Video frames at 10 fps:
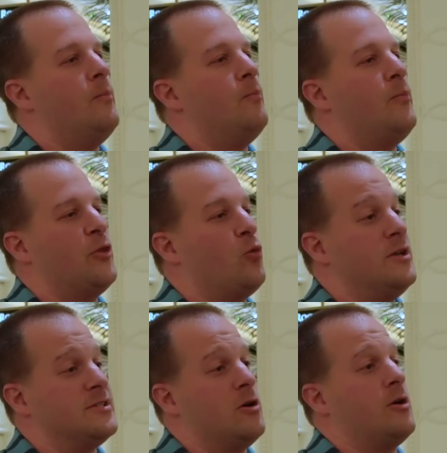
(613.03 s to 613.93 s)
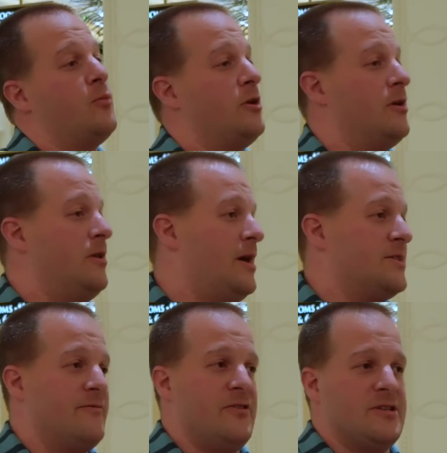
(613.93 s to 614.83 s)
But the ones that go completely
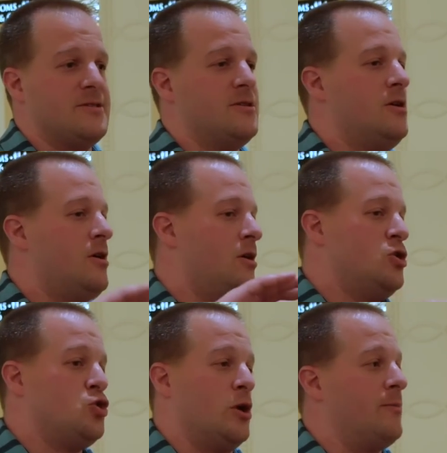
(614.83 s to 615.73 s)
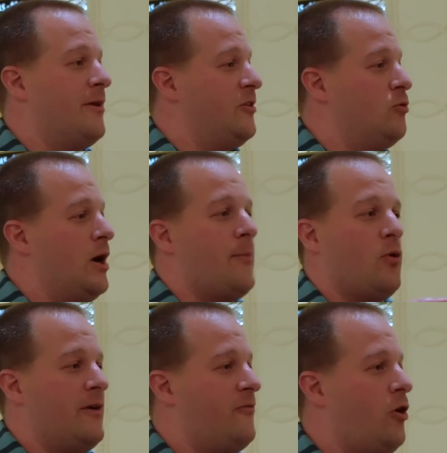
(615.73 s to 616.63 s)
nuts, if it's trending above VWAP, a
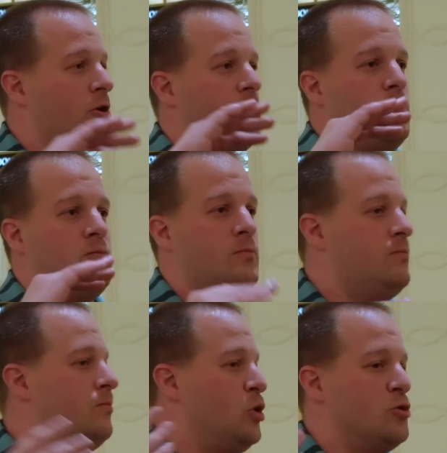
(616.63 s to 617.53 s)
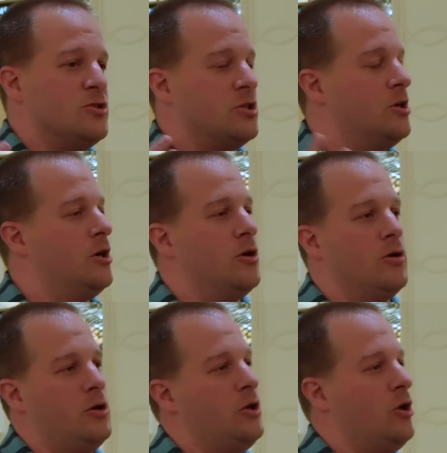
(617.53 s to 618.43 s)
lot of volume, news is good,
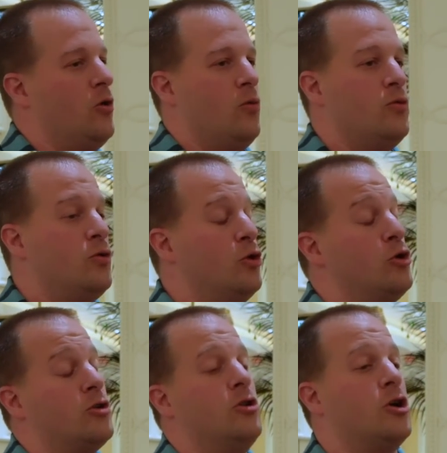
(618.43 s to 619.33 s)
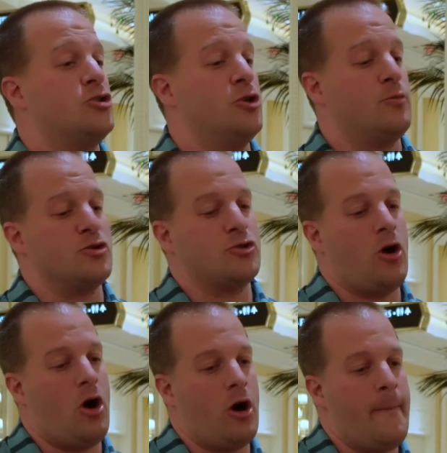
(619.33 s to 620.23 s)
or looks super
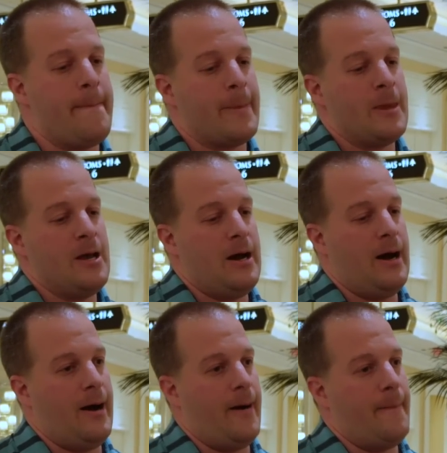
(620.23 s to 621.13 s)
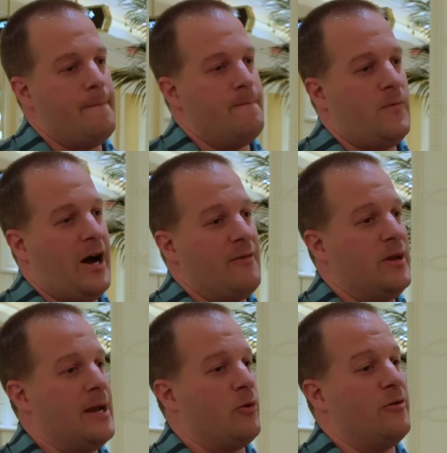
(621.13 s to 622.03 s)
strong, I've
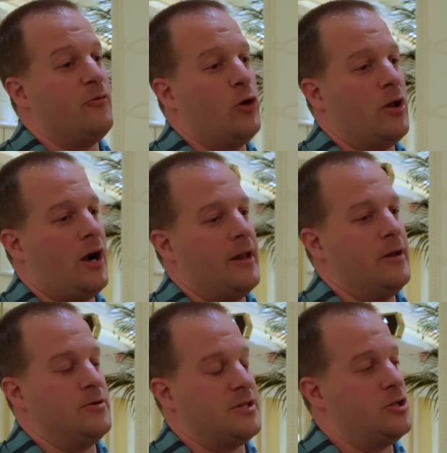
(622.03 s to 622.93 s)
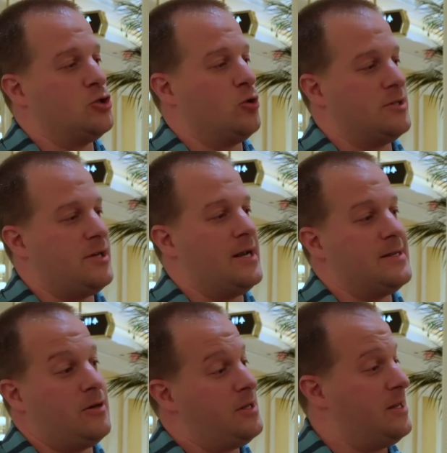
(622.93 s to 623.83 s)
been able to avoid a lot of those on the short side
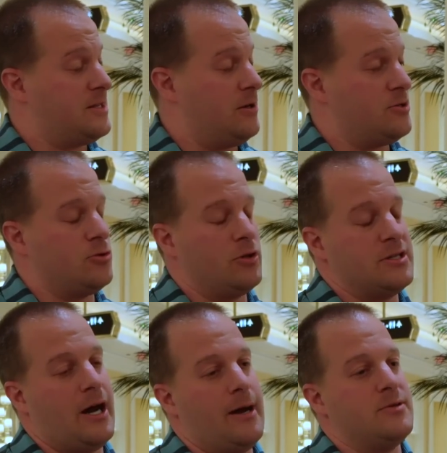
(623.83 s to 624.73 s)
until it's truly time.